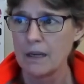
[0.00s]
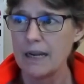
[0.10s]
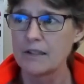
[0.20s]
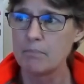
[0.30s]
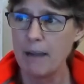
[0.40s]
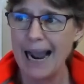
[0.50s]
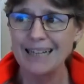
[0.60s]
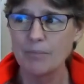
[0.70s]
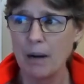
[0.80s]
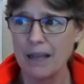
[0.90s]
It's
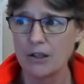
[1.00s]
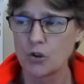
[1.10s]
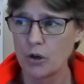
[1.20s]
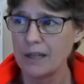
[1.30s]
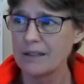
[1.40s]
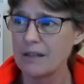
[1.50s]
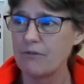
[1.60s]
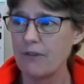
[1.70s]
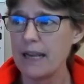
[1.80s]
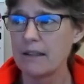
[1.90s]
backed by the trust and
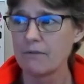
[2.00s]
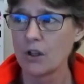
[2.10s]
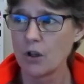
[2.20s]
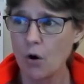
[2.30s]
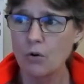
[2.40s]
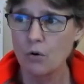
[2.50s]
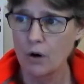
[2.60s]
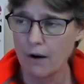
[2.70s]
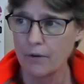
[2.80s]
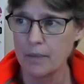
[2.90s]
faith of the local
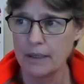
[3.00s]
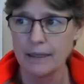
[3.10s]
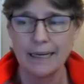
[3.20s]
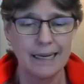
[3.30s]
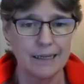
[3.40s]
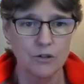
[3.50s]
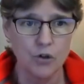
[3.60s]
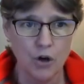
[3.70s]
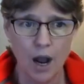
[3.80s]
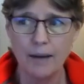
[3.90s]
government. It is
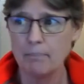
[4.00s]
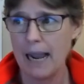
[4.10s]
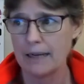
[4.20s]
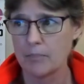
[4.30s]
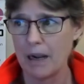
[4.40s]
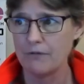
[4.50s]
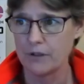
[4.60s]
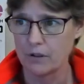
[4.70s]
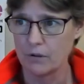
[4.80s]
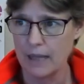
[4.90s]
not backed by
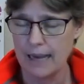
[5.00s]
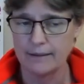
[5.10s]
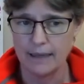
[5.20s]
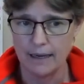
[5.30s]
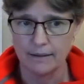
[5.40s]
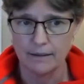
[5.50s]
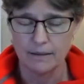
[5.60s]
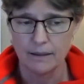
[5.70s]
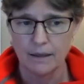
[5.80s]
physical assets.